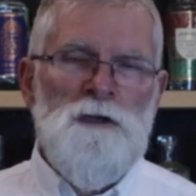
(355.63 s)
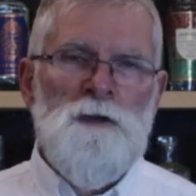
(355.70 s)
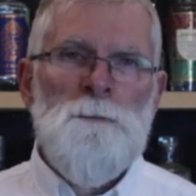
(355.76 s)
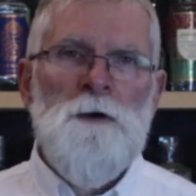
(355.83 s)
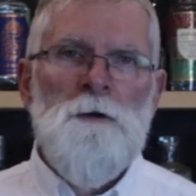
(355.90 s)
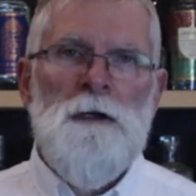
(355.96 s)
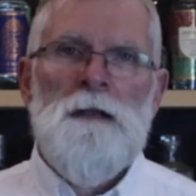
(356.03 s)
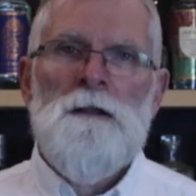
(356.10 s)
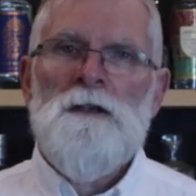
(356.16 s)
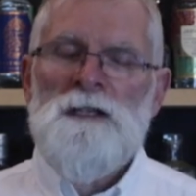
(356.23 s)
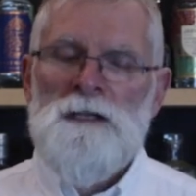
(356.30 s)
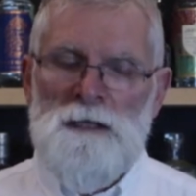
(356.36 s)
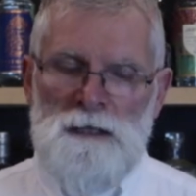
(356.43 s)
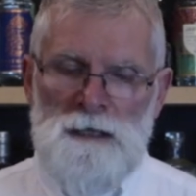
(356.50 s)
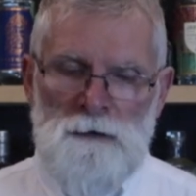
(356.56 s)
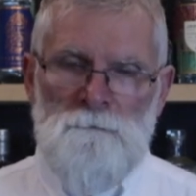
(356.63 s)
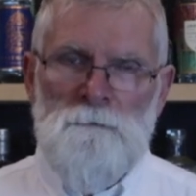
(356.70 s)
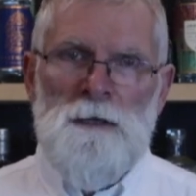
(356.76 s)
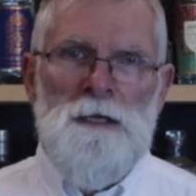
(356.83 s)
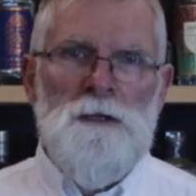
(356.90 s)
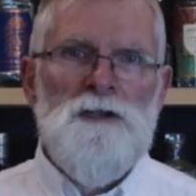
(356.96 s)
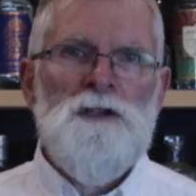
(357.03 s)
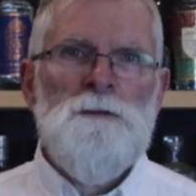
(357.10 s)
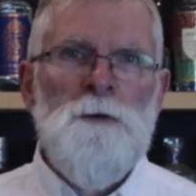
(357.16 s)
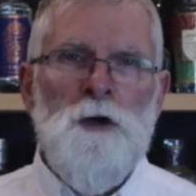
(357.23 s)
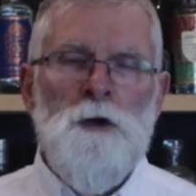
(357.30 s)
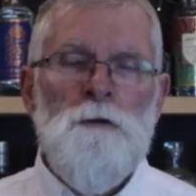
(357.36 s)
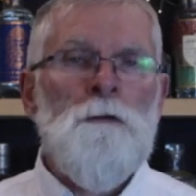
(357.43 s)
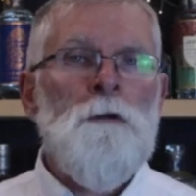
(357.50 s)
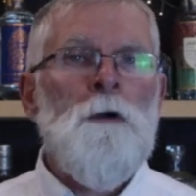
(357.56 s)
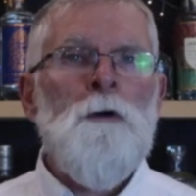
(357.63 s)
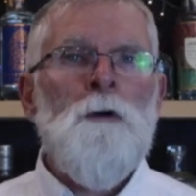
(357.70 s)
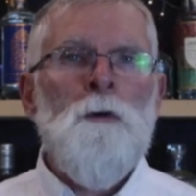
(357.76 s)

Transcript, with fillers: spirit that's lovely and smooth